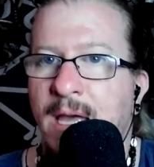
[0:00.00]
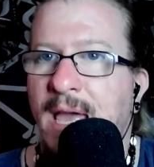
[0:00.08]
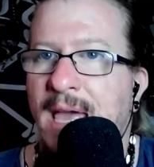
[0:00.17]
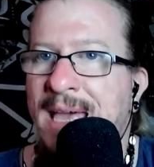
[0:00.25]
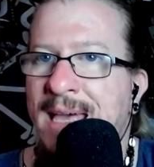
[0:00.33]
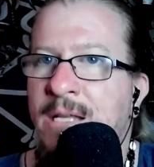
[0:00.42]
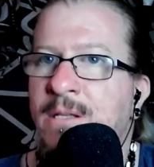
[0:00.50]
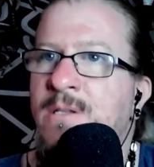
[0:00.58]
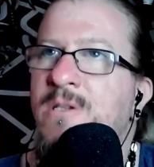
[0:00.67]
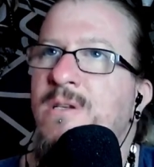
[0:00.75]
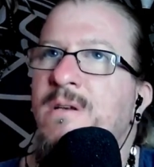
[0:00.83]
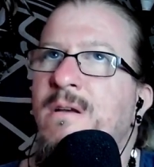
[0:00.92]

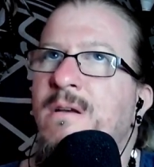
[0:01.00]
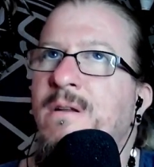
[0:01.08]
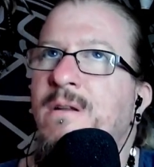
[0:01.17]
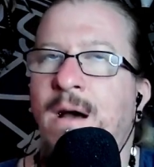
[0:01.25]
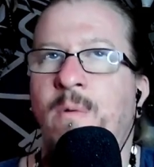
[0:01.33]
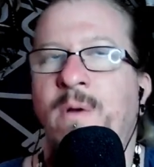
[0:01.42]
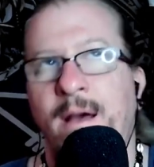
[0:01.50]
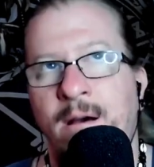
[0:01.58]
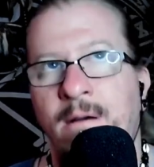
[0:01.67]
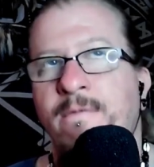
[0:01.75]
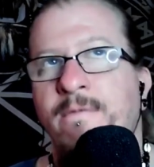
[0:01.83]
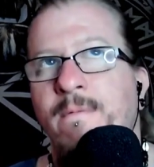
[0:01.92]
And now we
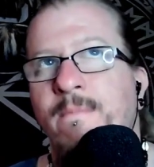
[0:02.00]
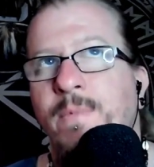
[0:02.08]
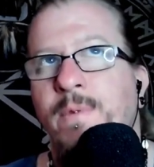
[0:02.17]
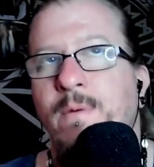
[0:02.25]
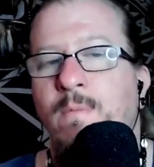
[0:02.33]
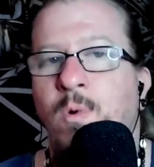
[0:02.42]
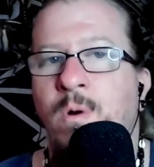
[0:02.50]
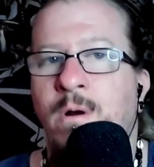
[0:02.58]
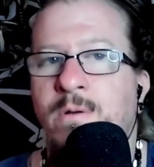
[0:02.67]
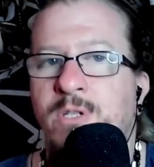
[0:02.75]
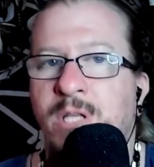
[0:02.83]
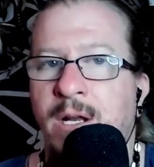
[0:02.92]
have more
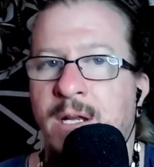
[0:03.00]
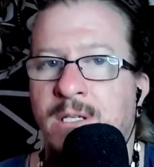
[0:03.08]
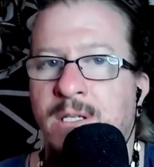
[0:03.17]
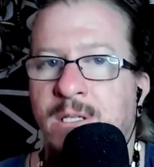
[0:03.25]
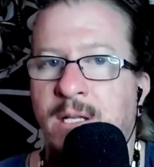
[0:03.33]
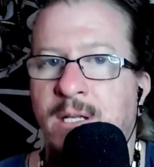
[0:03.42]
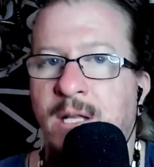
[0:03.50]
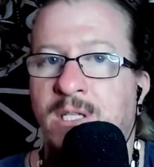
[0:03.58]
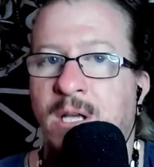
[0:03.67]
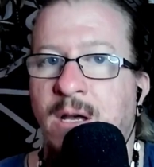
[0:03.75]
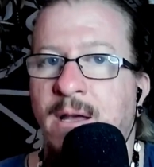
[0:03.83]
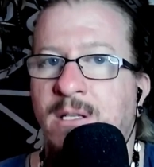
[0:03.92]
studies and and, and
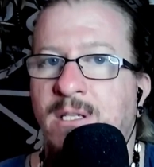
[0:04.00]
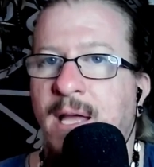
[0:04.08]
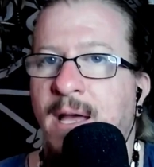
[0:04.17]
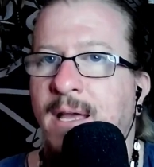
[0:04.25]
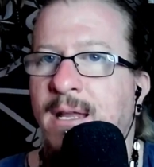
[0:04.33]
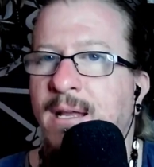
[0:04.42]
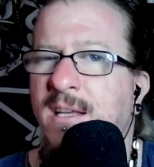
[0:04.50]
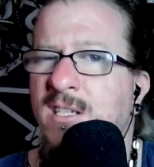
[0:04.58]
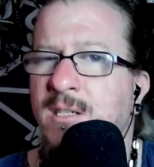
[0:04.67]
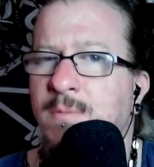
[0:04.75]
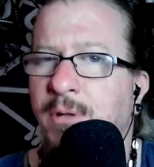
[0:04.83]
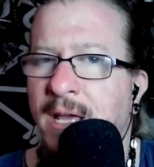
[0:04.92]
science that can
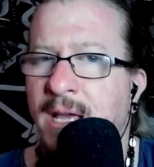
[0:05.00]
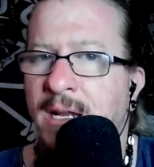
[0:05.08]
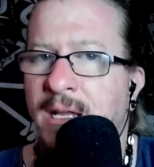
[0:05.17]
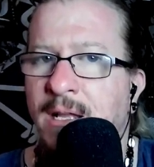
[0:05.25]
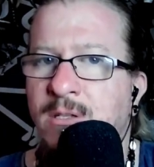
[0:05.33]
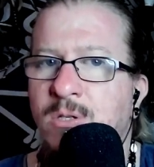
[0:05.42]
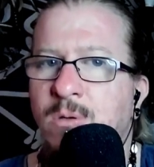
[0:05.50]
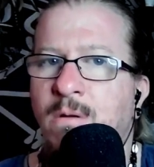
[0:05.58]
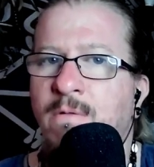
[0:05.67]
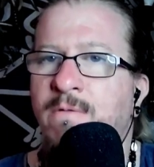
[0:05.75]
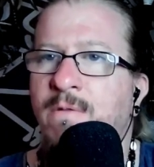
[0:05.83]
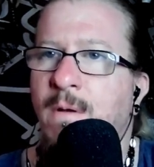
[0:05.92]
explain it and sort of,